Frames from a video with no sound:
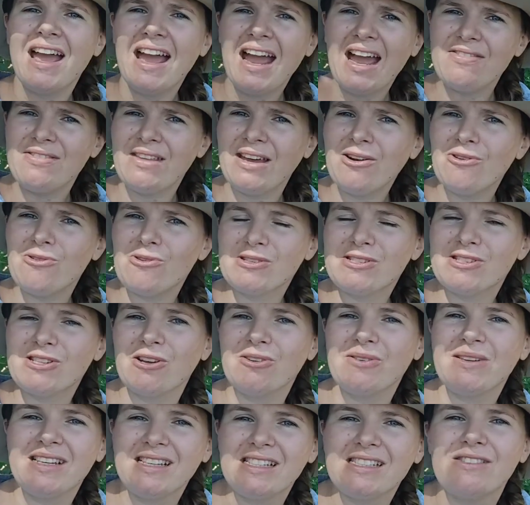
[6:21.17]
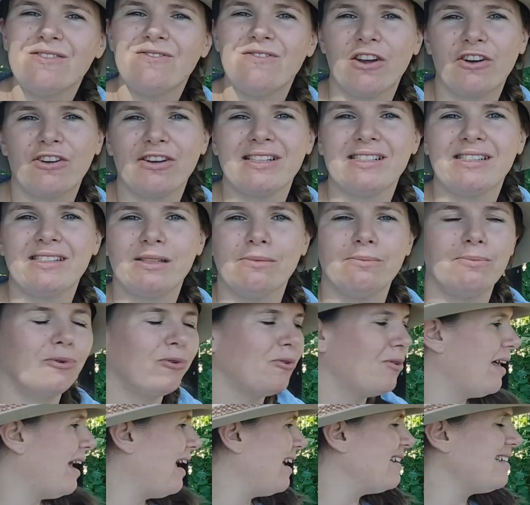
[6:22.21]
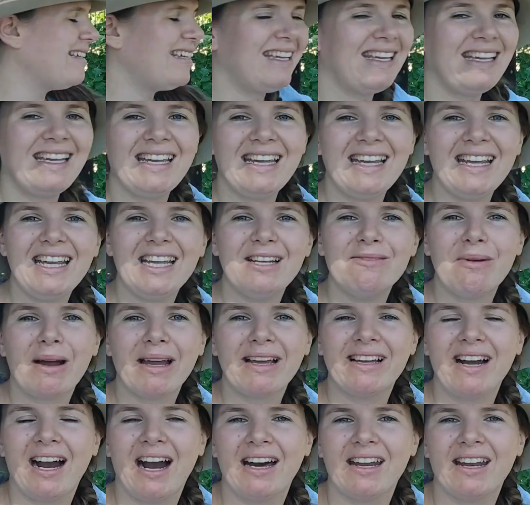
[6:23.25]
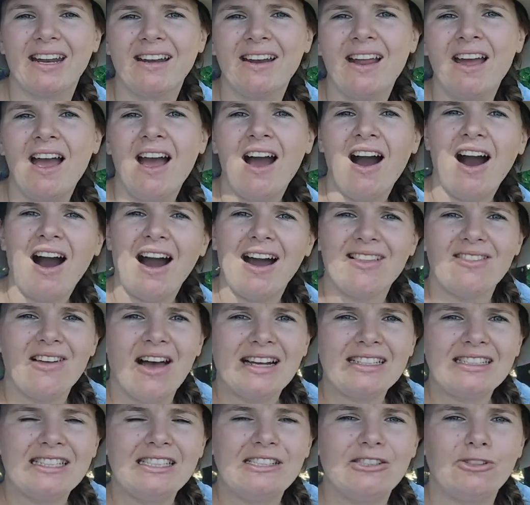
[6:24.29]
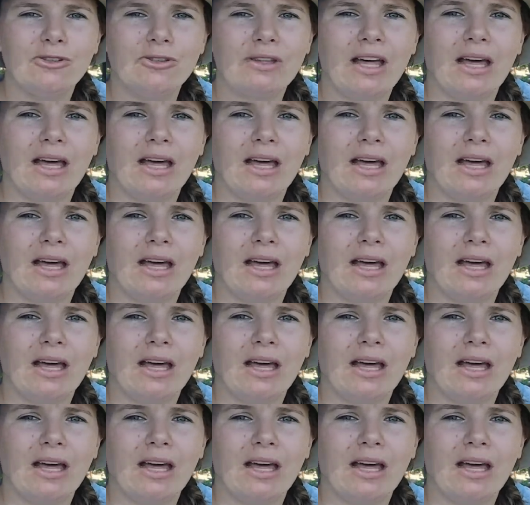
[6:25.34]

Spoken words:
And that also is very simple. And here in my garden, I like to do